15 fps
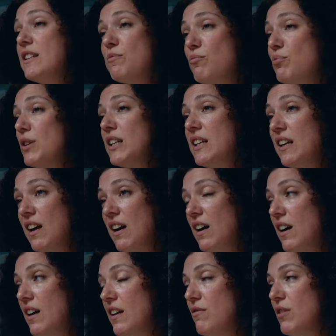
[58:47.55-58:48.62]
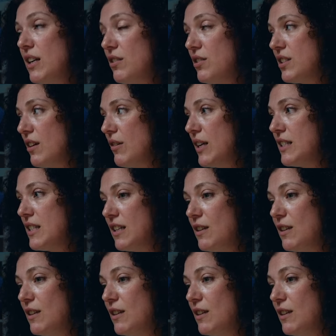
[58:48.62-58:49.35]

He's a brilliant guy, really good director.